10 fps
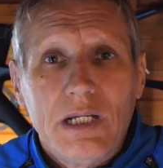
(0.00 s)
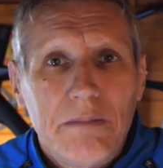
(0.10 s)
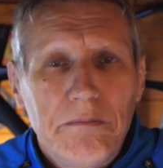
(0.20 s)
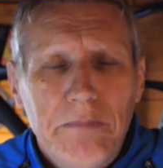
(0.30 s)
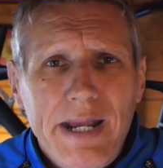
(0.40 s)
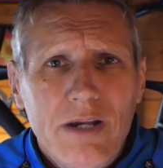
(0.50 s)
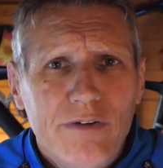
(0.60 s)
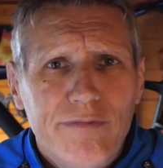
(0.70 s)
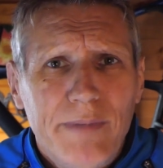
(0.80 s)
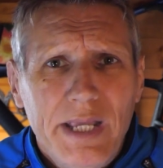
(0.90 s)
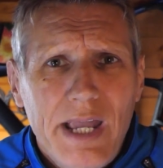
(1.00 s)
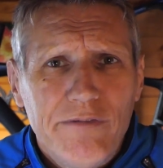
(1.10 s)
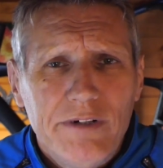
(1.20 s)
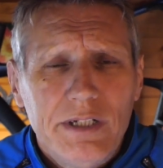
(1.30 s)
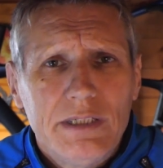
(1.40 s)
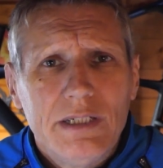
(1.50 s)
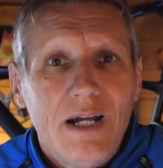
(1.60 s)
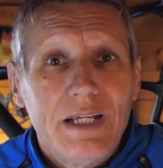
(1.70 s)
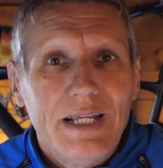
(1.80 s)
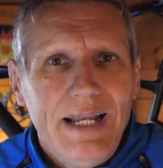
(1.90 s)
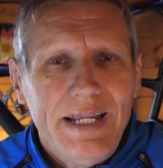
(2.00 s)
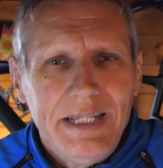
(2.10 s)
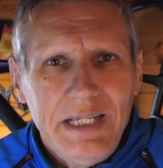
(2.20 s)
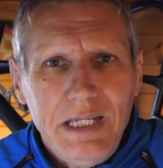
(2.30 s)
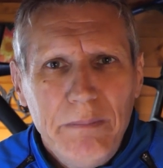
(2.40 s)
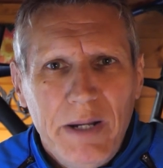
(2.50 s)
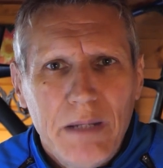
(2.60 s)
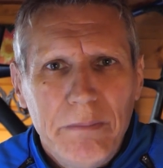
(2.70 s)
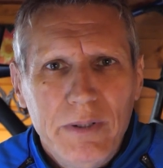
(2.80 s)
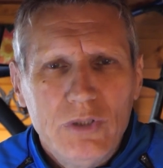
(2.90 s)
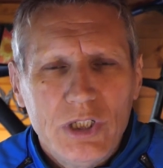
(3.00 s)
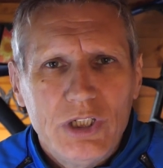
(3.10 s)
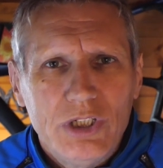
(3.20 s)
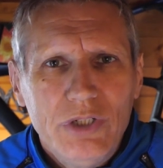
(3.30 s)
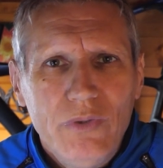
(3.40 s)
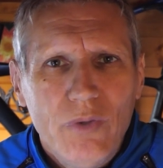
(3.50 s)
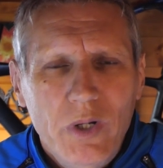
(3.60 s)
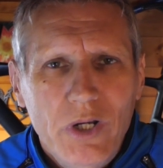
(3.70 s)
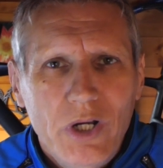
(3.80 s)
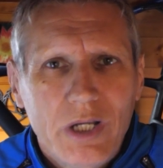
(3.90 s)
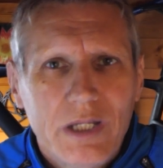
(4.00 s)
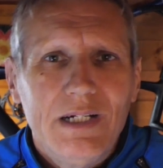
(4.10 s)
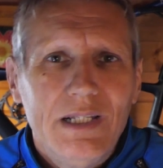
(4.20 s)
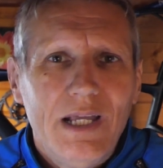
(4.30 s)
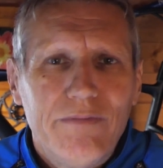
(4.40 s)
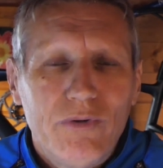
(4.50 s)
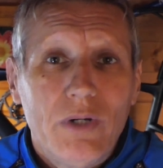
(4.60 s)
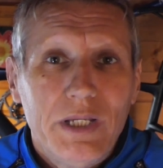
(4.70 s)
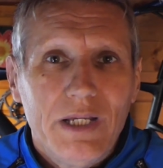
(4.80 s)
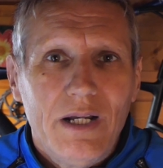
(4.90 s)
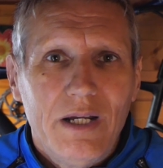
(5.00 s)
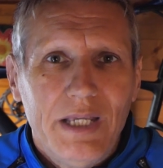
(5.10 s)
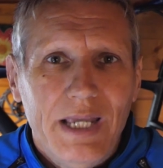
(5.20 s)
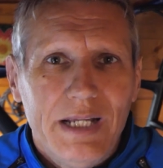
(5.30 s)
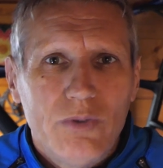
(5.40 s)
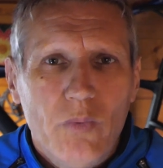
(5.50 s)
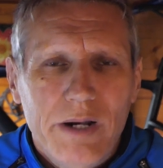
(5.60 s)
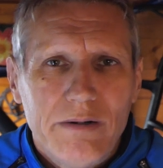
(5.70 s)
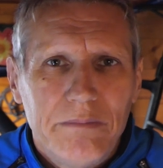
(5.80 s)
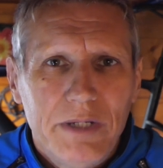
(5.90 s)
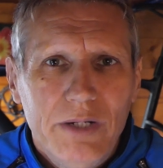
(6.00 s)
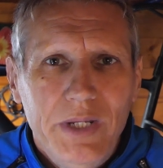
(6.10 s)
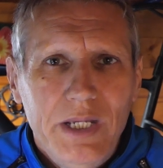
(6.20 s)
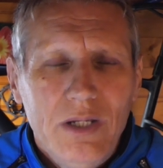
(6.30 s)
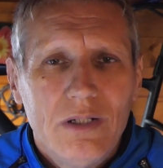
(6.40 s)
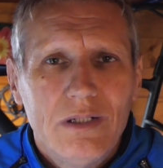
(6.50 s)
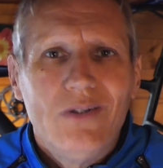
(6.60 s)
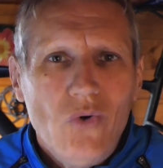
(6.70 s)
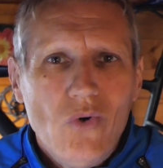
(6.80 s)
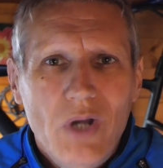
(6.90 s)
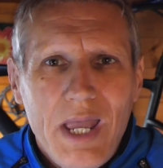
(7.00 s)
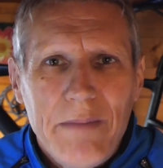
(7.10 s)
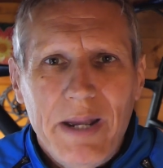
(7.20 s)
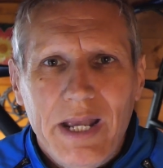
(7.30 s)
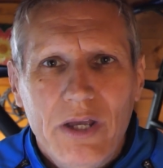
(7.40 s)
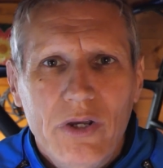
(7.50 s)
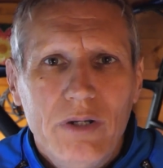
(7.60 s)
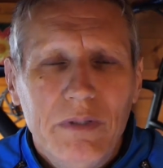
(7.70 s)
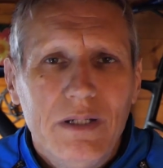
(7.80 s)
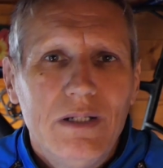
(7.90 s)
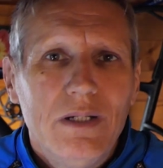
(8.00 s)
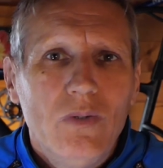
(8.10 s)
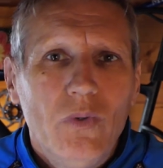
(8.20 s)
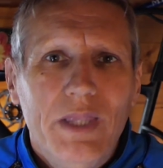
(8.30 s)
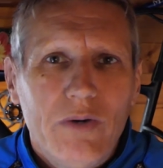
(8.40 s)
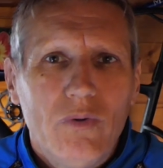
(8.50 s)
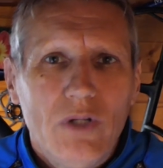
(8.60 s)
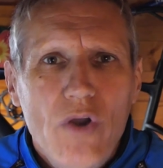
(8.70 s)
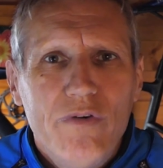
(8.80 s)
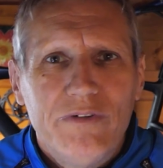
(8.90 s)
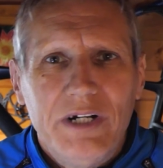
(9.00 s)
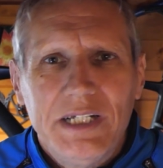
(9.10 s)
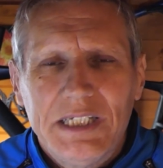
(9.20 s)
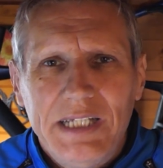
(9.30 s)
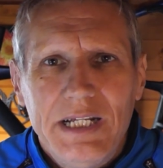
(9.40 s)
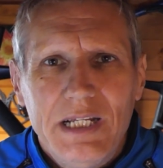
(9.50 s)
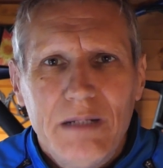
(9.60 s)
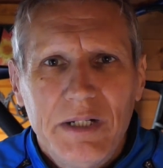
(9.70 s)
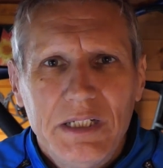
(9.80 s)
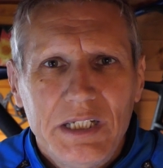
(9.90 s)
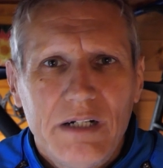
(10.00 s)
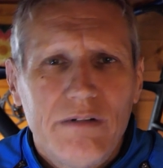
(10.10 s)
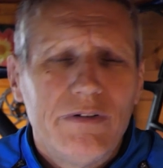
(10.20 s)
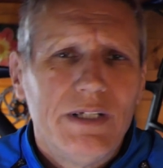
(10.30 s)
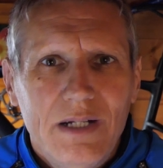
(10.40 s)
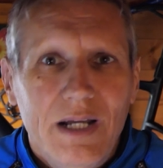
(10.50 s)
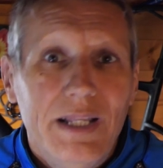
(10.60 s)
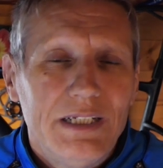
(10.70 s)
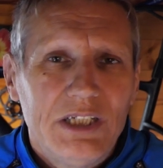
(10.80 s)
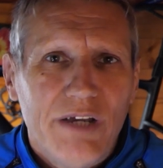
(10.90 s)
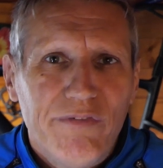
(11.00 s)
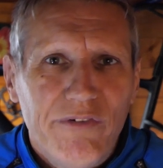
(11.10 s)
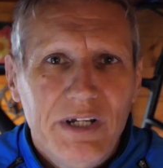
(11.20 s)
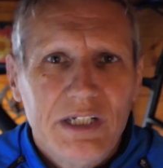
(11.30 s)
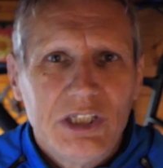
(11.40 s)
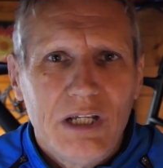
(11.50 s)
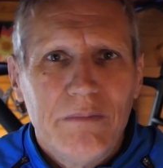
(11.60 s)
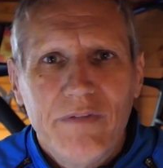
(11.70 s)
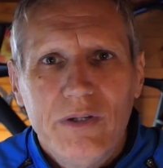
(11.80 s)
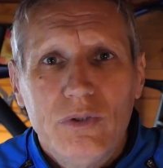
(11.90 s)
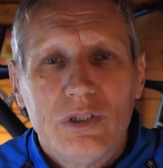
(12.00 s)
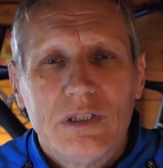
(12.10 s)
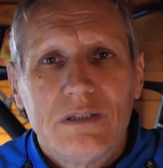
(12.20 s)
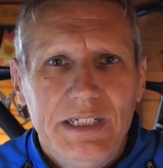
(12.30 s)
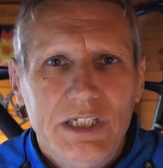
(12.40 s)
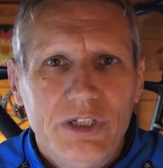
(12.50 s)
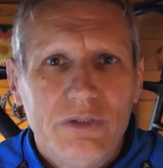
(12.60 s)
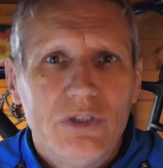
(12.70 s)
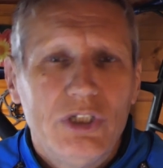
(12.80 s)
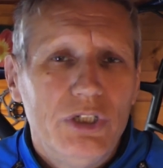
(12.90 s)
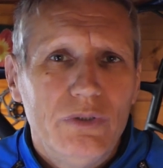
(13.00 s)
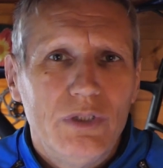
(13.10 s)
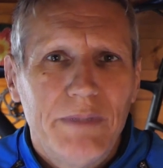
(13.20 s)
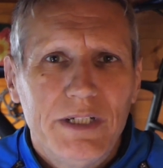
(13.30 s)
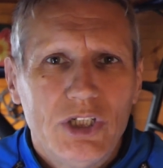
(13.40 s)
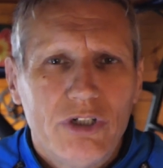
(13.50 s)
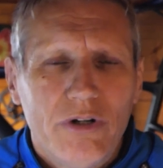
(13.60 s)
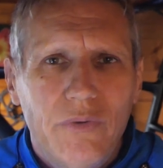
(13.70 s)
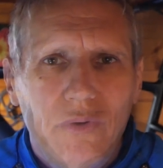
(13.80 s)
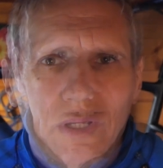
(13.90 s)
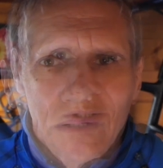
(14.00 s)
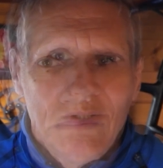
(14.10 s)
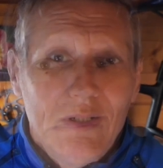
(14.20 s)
I can back off my effort. I can let the e-bike motor do the work, and therefore I can either get to where I'm going or get back home without overextending myself and then suffering some of those issues due to my stroke.